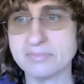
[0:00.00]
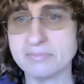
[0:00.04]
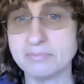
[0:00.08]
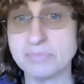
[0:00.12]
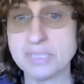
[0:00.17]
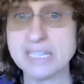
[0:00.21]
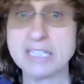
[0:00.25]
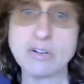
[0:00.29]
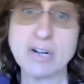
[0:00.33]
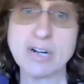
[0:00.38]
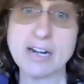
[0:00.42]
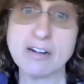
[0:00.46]

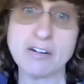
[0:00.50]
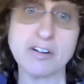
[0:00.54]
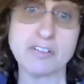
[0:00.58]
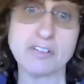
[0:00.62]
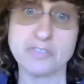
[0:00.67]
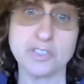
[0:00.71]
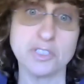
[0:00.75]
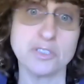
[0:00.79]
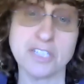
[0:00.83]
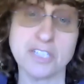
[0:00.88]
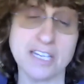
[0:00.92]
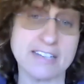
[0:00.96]
But there are a
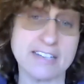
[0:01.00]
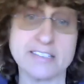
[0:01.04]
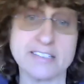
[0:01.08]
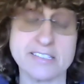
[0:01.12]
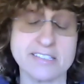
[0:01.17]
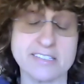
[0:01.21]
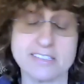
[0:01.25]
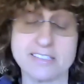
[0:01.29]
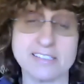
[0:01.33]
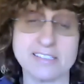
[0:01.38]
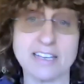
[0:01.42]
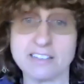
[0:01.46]
few
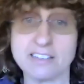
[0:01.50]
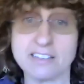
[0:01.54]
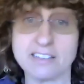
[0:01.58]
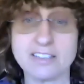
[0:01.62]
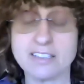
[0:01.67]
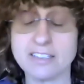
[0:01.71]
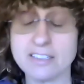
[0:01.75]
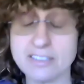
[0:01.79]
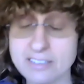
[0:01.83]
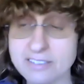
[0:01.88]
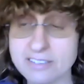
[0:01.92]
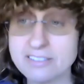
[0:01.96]
cases out
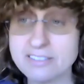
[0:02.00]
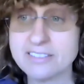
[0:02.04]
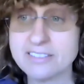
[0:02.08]
there.